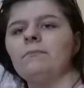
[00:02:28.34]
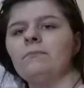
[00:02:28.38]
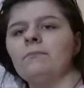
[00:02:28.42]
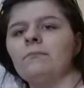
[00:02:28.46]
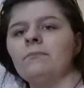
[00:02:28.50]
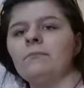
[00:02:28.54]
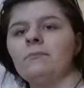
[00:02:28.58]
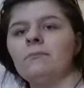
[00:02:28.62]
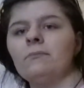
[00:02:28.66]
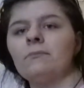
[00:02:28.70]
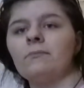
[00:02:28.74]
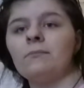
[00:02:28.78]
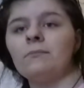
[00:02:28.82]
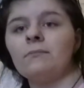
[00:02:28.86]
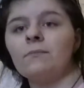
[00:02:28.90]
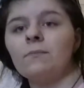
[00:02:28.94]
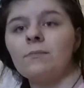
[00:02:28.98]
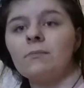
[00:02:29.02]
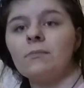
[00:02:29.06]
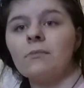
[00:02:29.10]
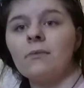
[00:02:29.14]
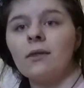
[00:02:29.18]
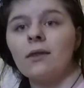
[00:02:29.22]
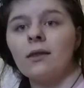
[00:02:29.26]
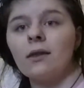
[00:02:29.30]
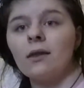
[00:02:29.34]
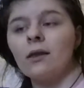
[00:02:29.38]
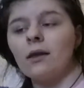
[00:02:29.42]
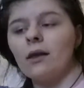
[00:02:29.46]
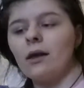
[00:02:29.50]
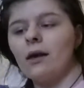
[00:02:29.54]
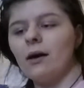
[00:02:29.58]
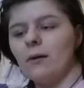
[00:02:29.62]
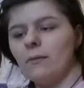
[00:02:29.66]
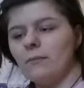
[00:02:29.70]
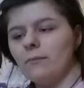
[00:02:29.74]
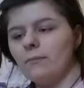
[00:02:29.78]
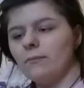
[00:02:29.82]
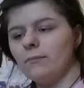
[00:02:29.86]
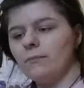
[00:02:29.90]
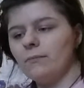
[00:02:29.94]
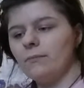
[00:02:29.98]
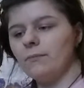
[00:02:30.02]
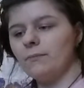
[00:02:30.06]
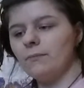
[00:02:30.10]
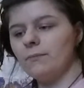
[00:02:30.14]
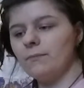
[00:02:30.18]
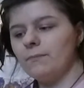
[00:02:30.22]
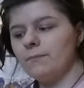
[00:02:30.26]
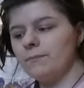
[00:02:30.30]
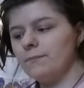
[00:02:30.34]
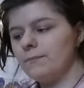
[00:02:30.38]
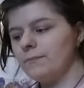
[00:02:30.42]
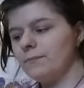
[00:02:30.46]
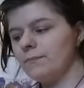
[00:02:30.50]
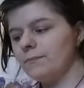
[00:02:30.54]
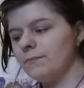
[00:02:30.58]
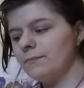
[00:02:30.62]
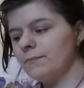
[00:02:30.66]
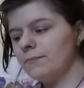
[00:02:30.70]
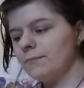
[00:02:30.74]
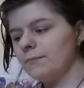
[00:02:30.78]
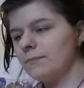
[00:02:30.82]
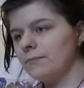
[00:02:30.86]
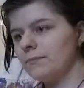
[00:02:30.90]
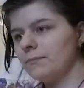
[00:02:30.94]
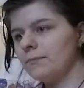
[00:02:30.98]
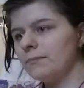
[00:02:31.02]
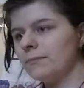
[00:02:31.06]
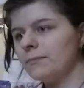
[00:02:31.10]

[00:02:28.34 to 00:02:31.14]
No one is speaking in this clip.